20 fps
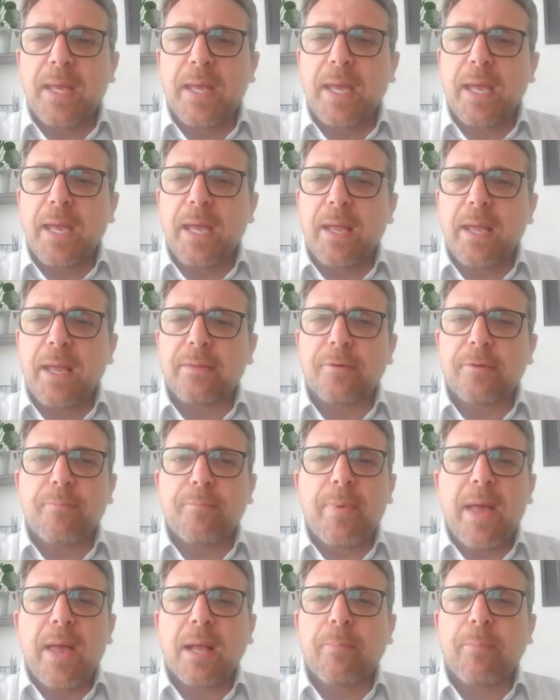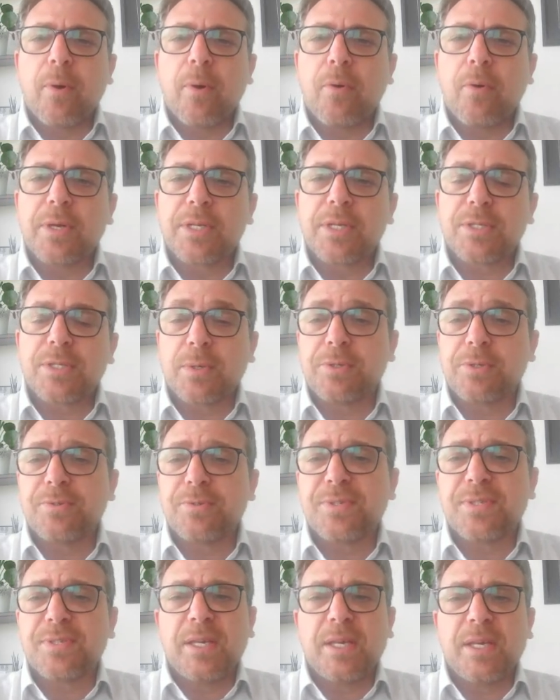and their backbone is what you
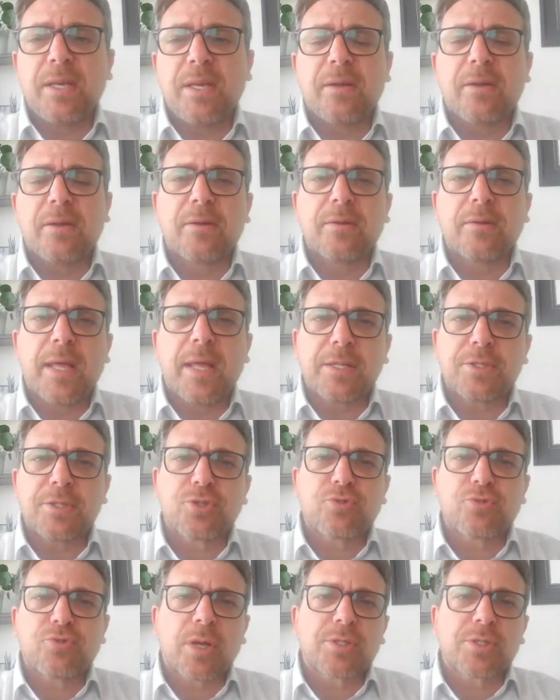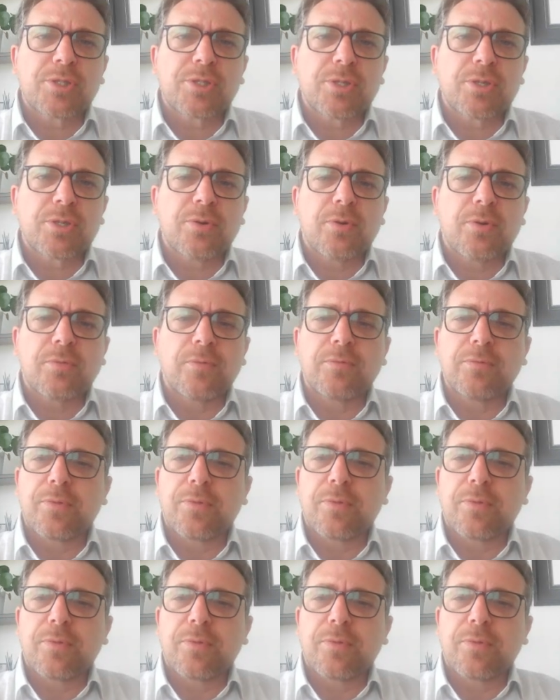see here, that structure of